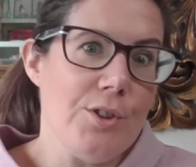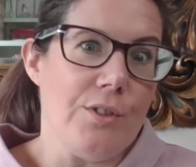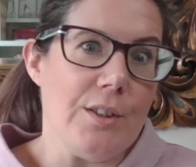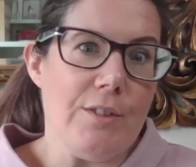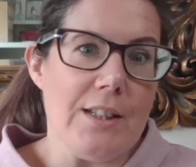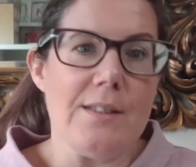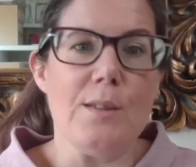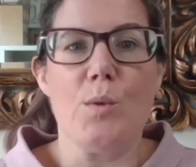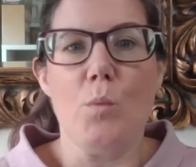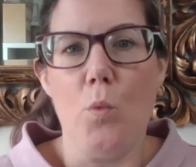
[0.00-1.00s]
3
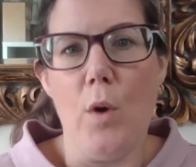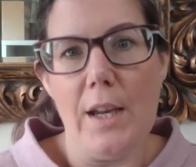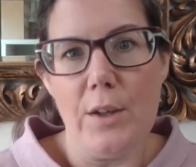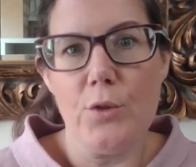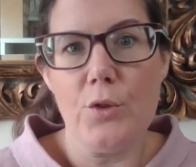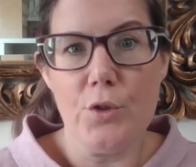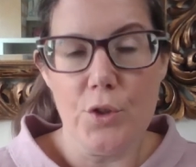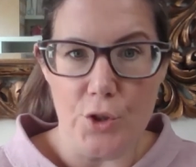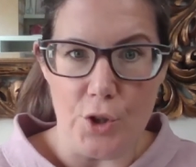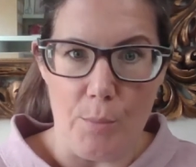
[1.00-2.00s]
reasons why you should
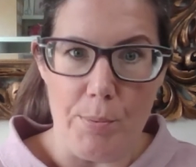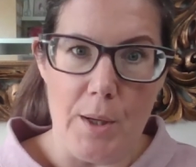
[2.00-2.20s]
stop